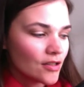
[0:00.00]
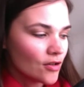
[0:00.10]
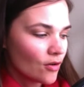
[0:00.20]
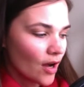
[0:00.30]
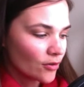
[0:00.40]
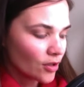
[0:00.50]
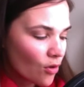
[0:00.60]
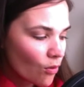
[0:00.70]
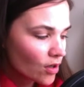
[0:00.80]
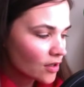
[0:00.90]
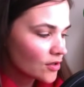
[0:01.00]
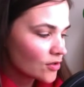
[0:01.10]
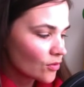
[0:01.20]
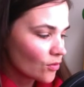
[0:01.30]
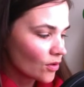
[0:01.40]
either a
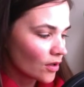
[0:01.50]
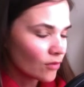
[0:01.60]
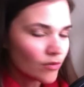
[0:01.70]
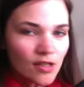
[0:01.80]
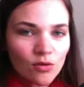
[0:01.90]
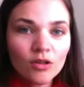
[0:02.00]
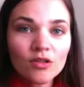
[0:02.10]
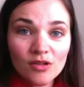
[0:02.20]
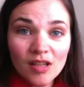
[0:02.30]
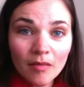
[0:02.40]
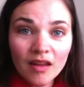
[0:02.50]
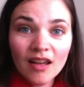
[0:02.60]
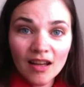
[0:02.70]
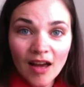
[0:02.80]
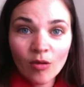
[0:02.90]
course or a resource or something
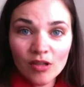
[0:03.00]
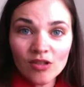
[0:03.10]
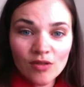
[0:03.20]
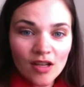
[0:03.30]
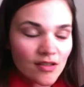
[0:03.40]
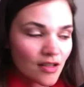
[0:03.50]
that can help me do this.